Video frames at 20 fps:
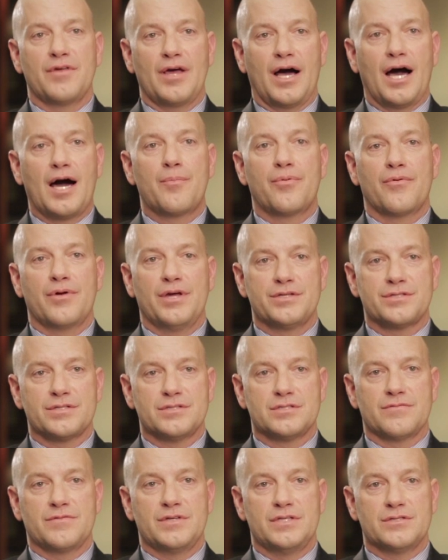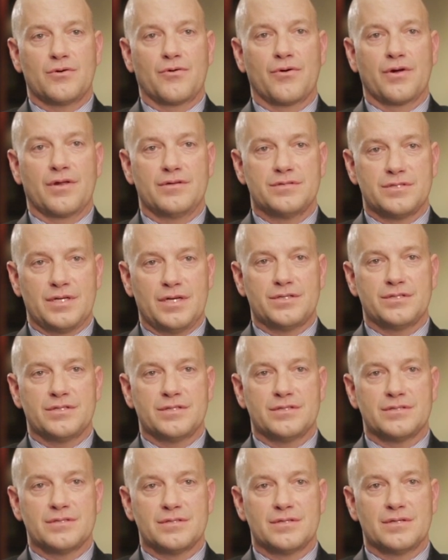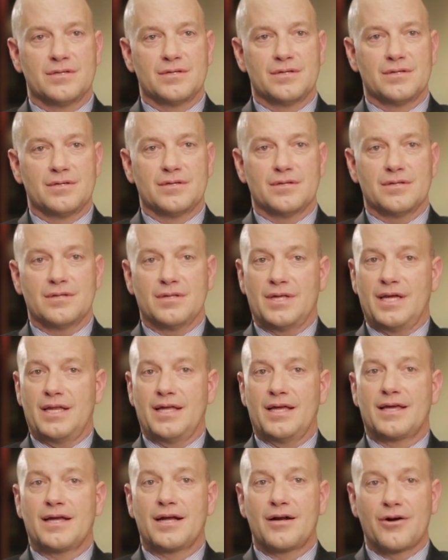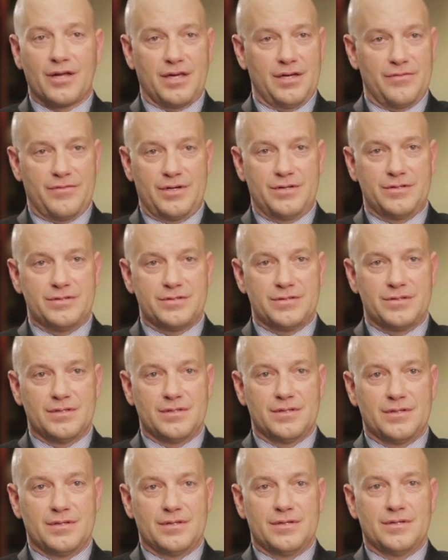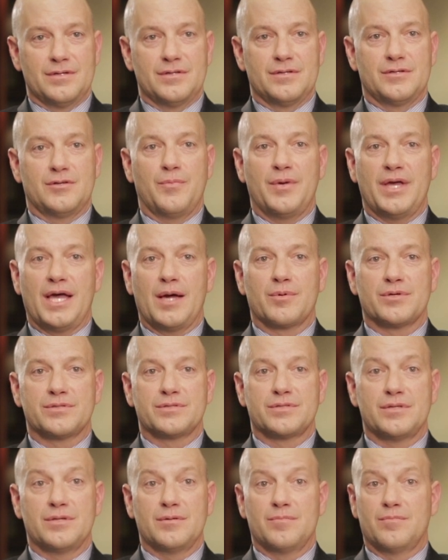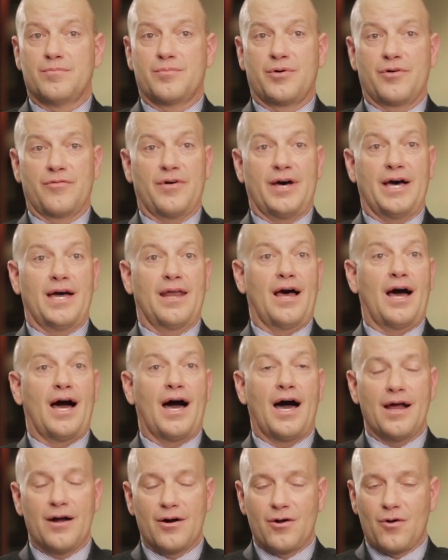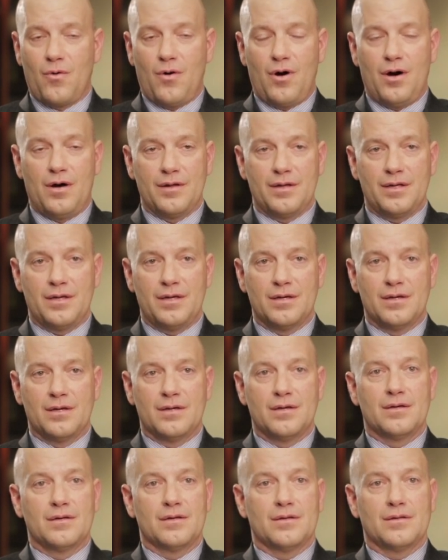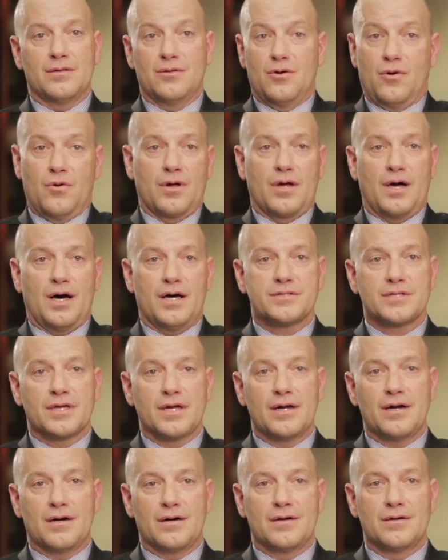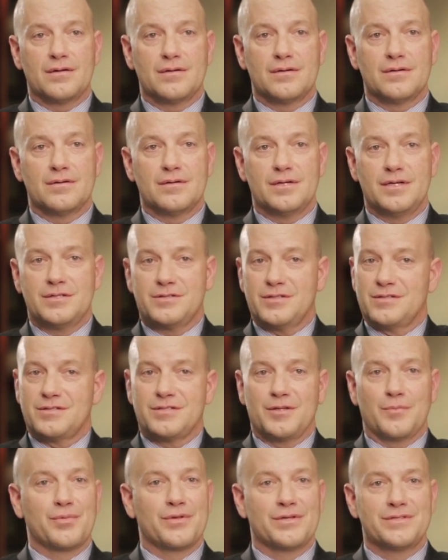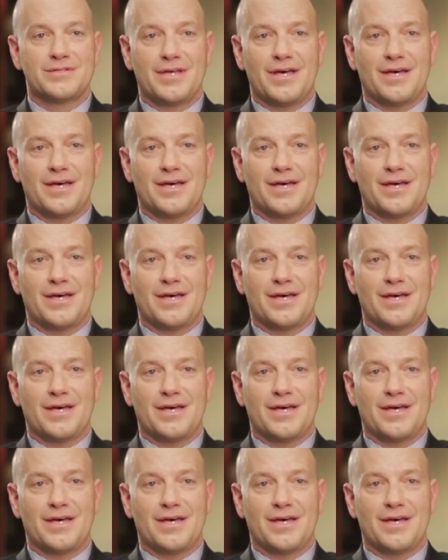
of the operations of these organizations, leading caregivers to be able to provide higher quality, lower cost care. It's as simple as